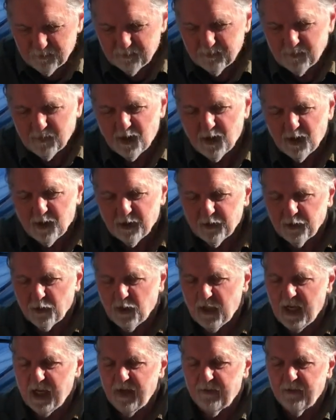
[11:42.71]
I also
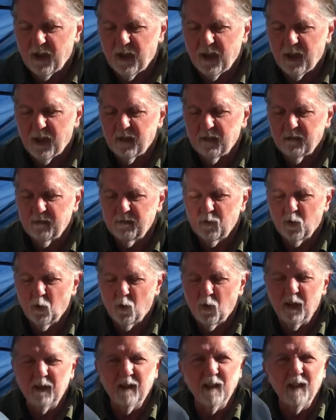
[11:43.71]
have a
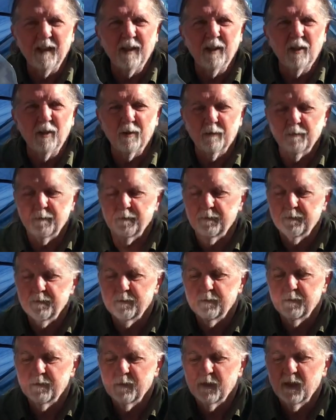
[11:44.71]
1 liter
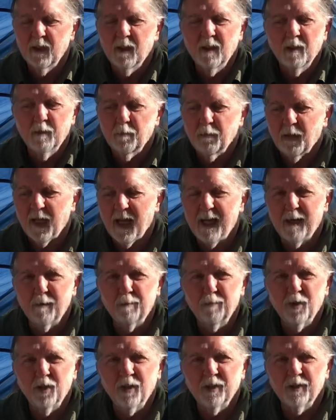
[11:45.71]

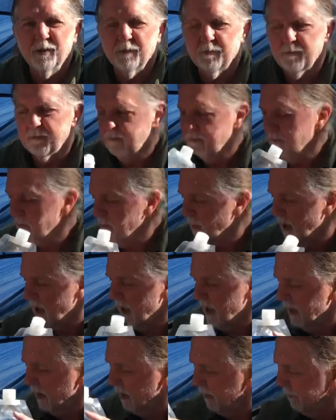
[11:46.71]
platypus
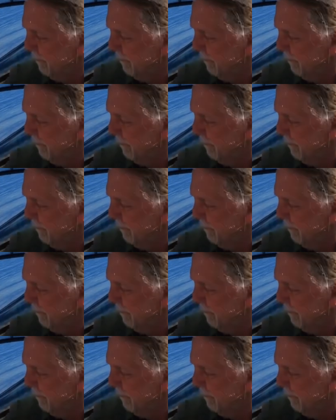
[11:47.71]
bottle.